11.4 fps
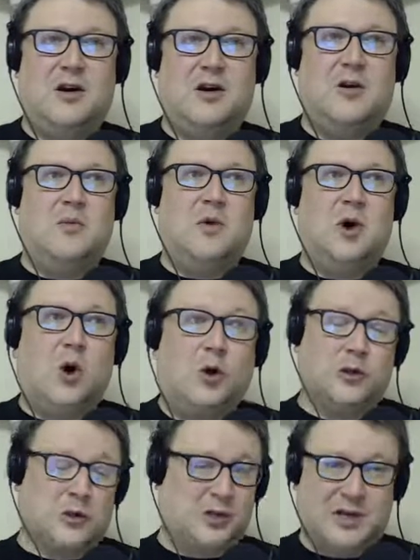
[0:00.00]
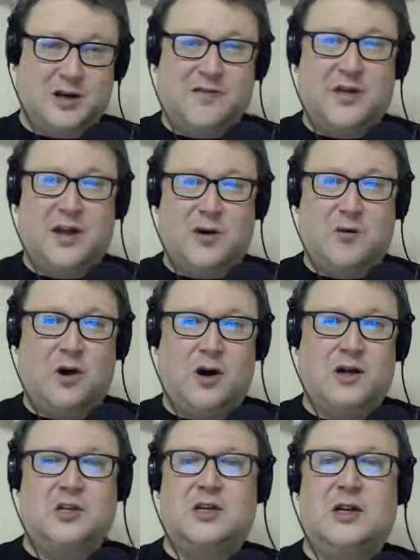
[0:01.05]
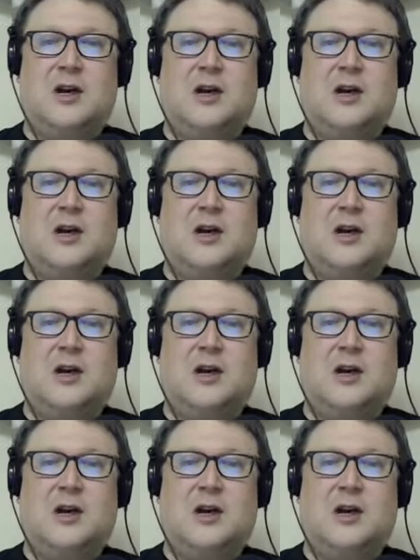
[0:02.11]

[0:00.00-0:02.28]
older stuff that I watched.